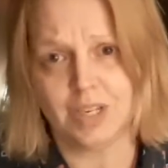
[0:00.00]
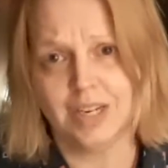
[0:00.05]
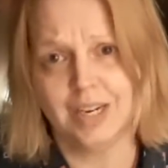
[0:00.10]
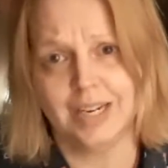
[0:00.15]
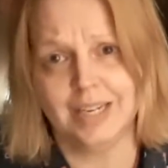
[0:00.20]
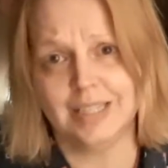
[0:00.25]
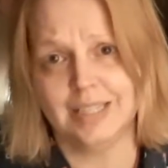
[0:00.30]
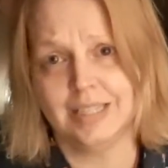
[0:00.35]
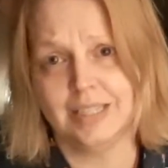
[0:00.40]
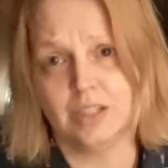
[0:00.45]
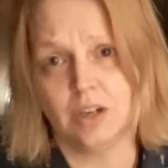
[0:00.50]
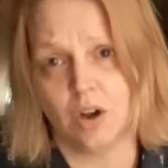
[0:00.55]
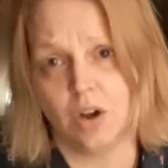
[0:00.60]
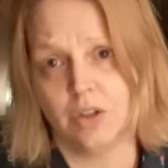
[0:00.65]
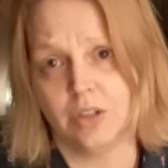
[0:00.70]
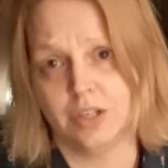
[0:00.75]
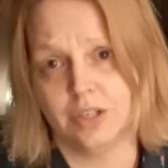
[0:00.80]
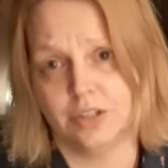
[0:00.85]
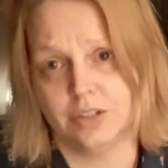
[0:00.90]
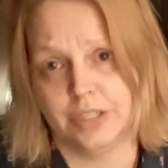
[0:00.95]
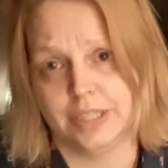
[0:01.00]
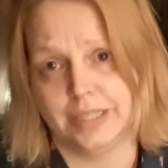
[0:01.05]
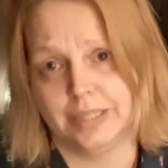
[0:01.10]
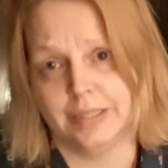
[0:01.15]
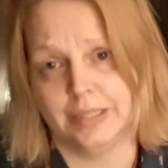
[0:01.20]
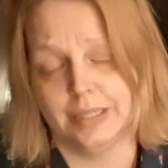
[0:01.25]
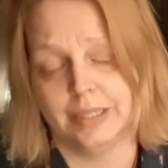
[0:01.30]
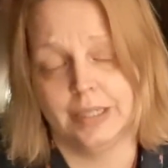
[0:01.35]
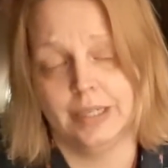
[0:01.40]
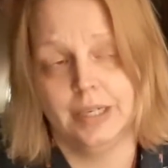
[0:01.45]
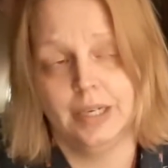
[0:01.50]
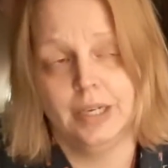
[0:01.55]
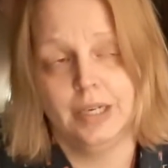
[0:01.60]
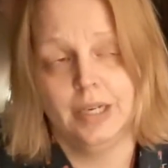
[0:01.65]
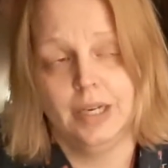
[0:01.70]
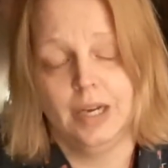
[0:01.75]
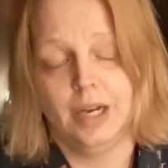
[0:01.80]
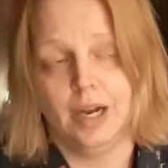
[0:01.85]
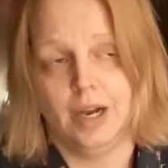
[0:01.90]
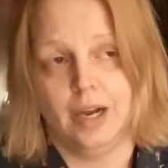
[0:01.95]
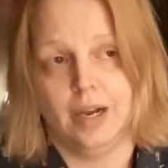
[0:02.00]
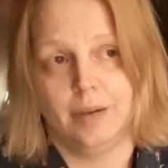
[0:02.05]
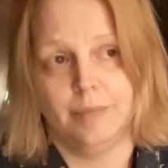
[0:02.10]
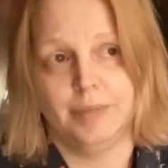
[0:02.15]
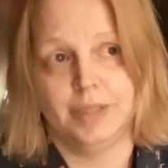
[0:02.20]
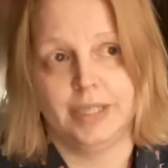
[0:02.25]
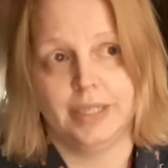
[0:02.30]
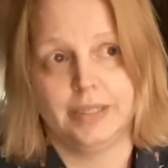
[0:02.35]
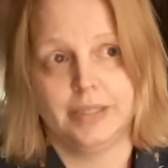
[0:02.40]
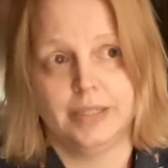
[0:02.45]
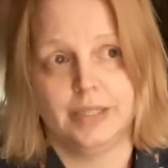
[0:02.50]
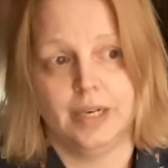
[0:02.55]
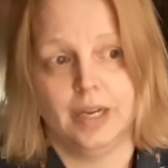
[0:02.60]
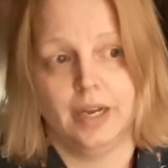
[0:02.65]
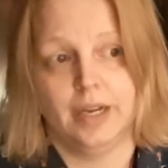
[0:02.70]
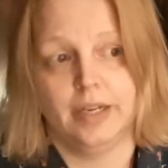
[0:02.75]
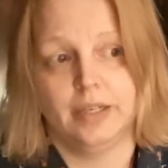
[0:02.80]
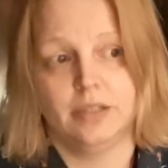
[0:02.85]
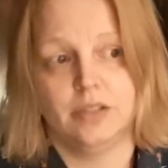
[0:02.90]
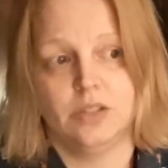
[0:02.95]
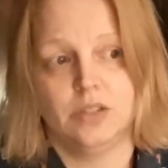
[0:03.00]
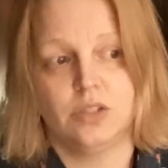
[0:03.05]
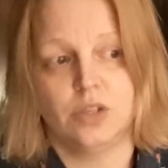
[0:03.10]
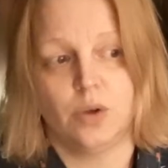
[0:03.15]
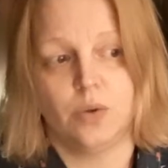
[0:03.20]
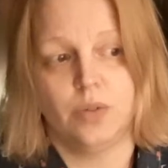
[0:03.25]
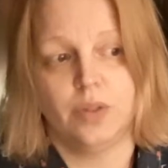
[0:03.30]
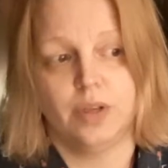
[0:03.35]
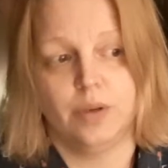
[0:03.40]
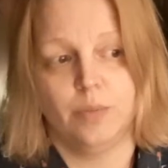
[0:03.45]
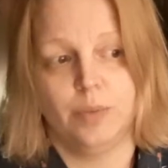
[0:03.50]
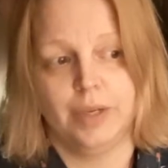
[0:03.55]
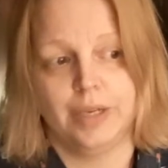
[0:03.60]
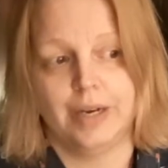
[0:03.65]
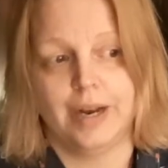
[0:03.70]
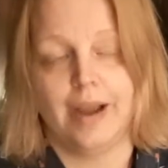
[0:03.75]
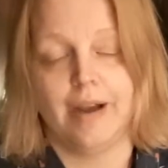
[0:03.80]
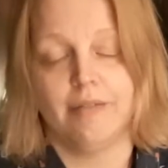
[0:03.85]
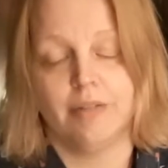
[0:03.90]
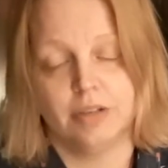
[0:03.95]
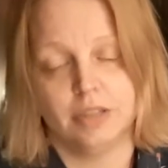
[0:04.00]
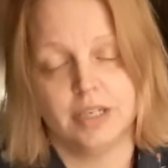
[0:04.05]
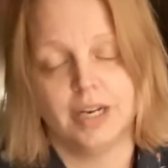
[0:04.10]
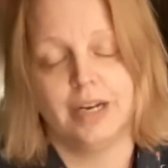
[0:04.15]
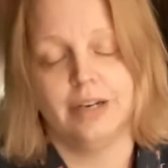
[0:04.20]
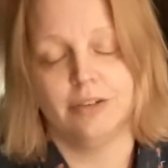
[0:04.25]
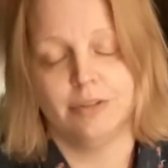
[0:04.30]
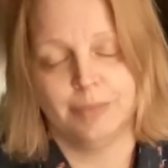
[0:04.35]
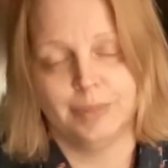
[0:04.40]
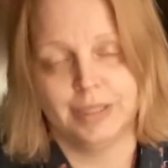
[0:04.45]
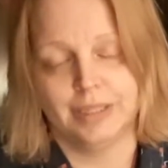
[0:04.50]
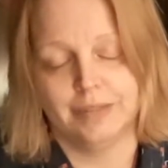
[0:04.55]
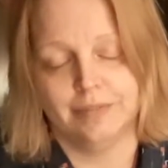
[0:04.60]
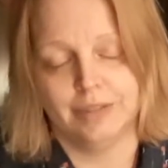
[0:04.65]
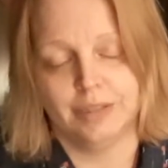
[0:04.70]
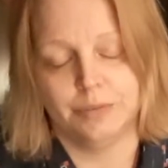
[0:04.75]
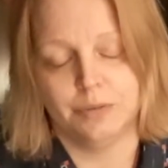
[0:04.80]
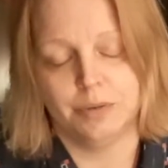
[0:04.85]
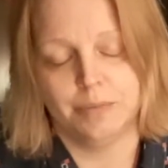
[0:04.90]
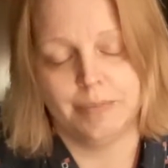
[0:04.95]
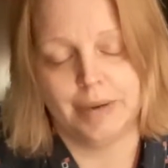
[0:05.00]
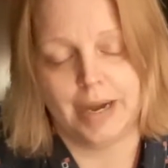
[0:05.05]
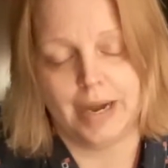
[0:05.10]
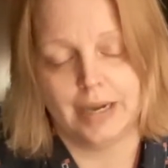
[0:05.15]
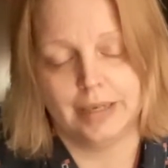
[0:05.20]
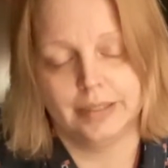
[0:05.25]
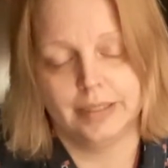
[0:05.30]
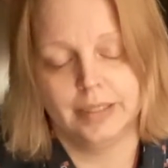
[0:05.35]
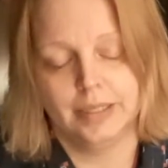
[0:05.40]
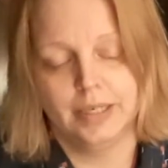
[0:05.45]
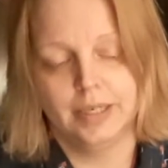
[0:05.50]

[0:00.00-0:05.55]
I cleaned all underneath it, the kids and I, so that we could have our dining room and living room back.